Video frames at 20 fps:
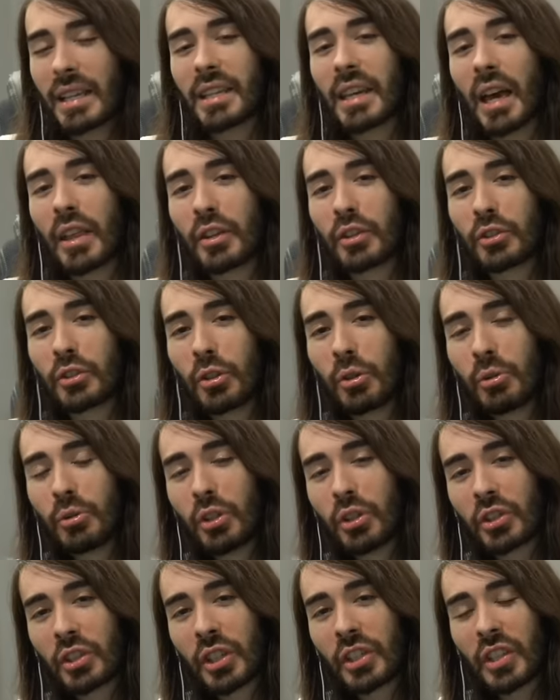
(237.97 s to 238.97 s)
Yeah, this dude
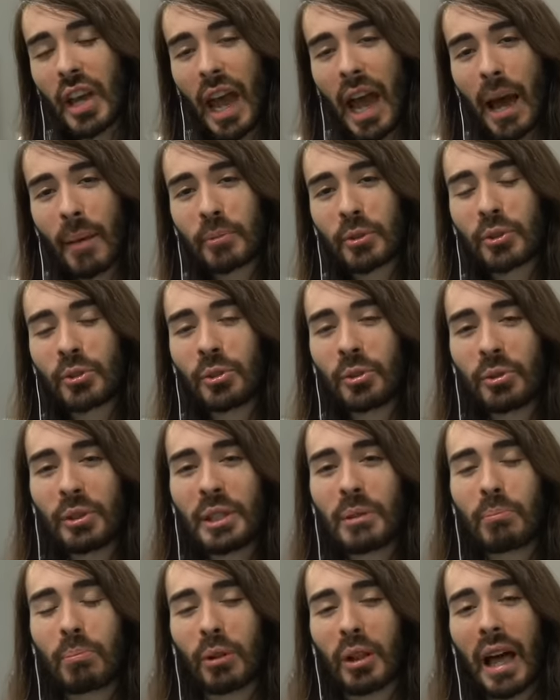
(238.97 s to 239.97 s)
just gets
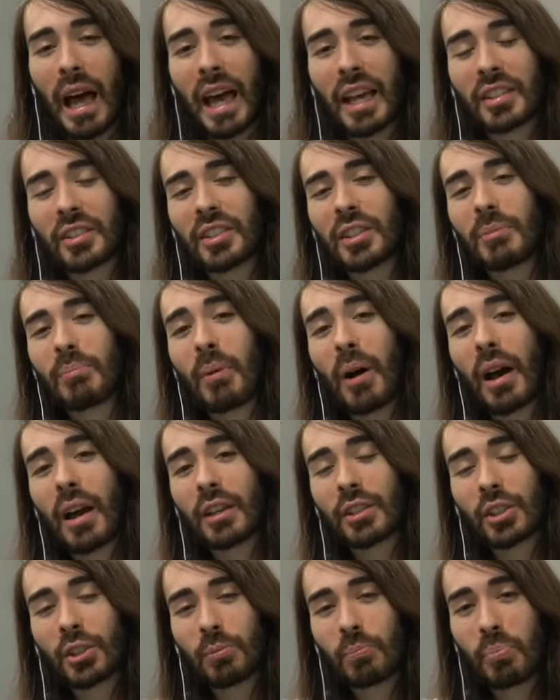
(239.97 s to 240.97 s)
absolutely blasted by a
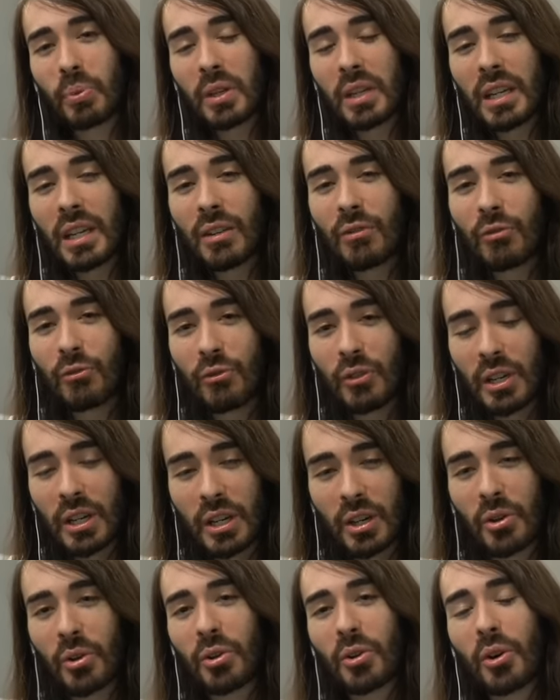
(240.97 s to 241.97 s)
speeding
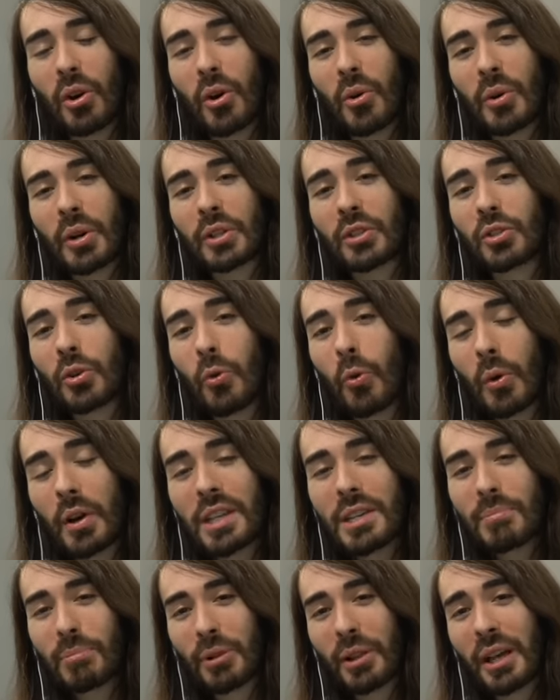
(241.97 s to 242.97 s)
vehicle going
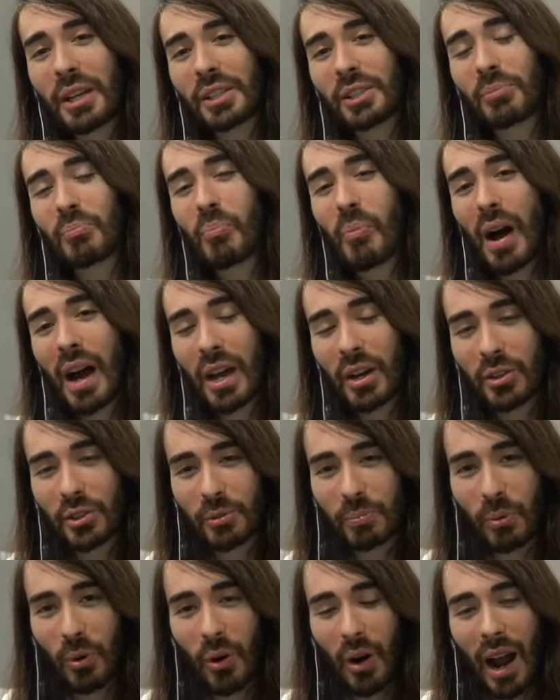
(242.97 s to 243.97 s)
20 plus miles
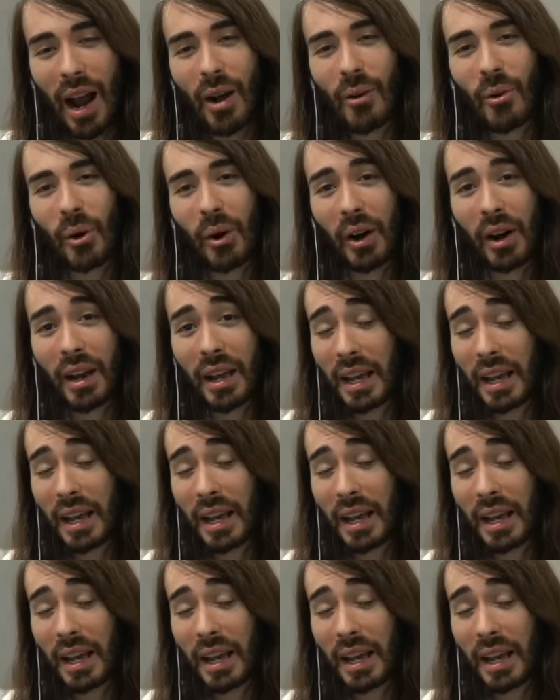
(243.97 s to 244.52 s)
per hour.